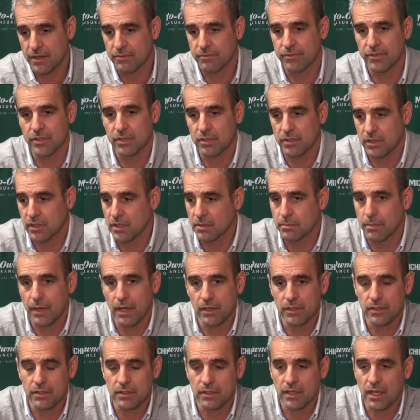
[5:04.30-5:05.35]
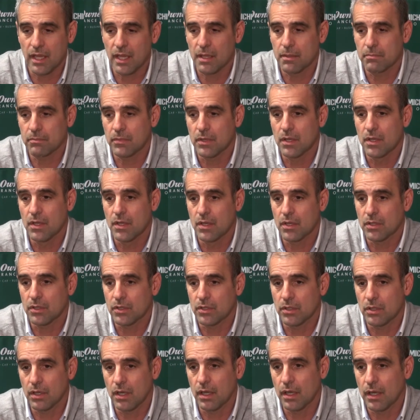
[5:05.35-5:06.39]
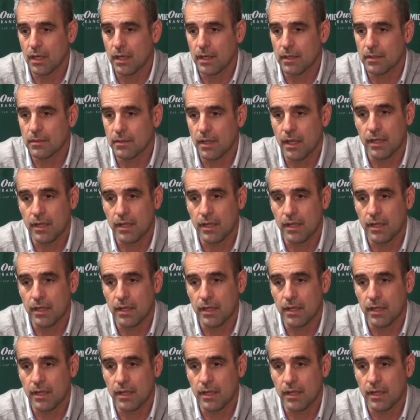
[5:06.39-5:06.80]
feel good about your game uh,